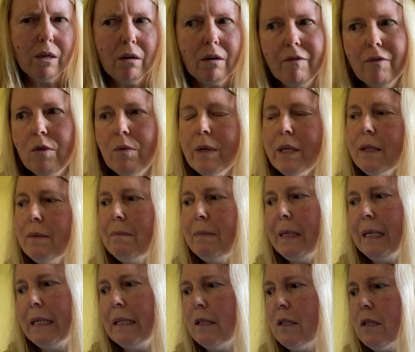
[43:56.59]
I've always
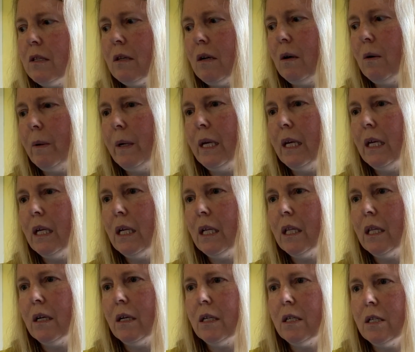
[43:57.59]
been sewing,
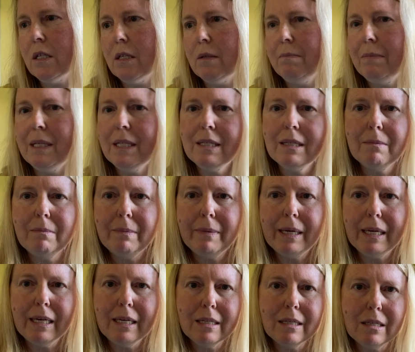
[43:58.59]
like just bits and
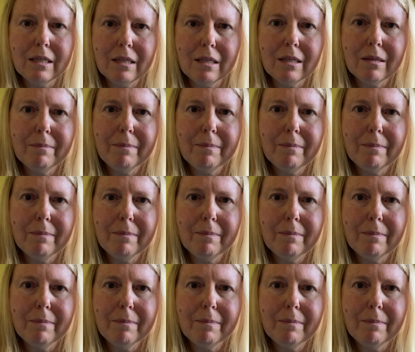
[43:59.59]
pieces,